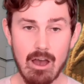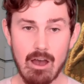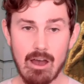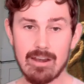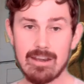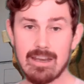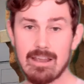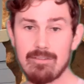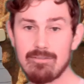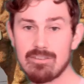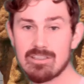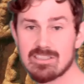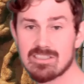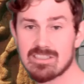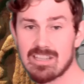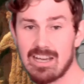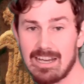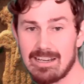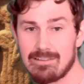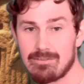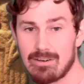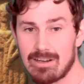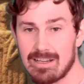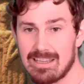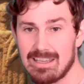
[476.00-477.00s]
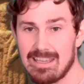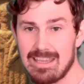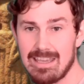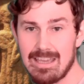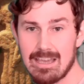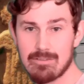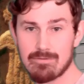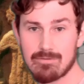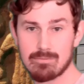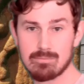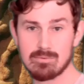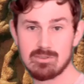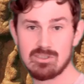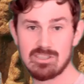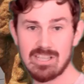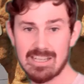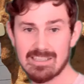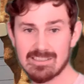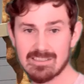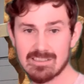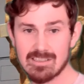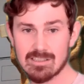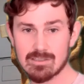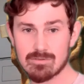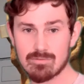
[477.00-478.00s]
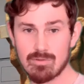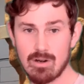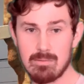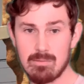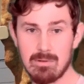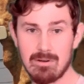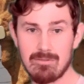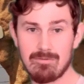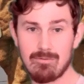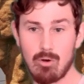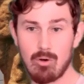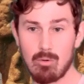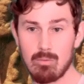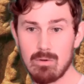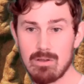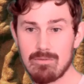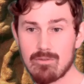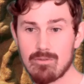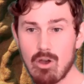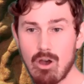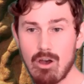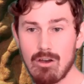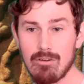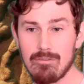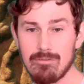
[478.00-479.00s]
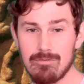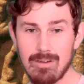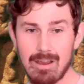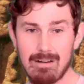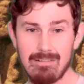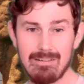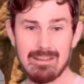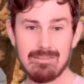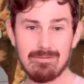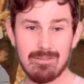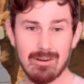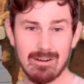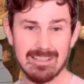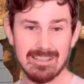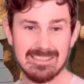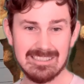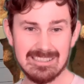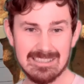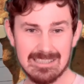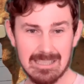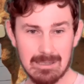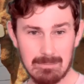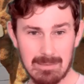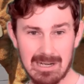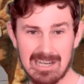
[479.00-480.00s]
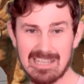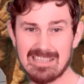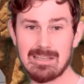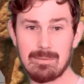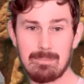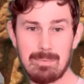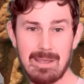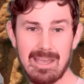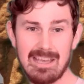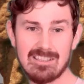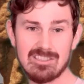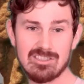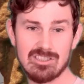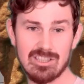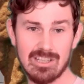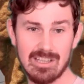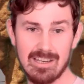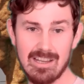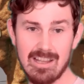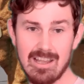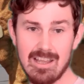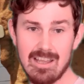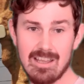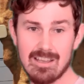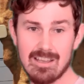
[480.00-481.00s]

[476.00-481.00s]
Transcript: Another side right here from Chester's Roman Fort, we've got a very, very similar depiction,